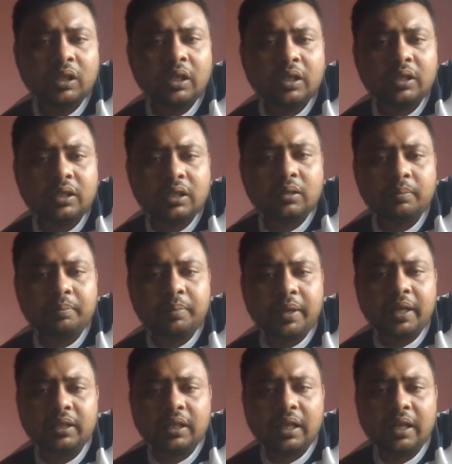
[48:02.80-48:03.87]
He just
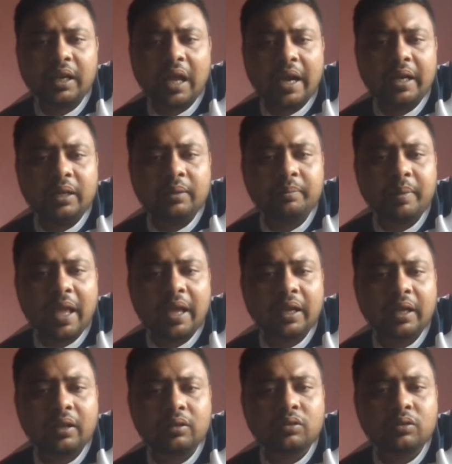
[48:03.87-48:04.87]
bring the knight back.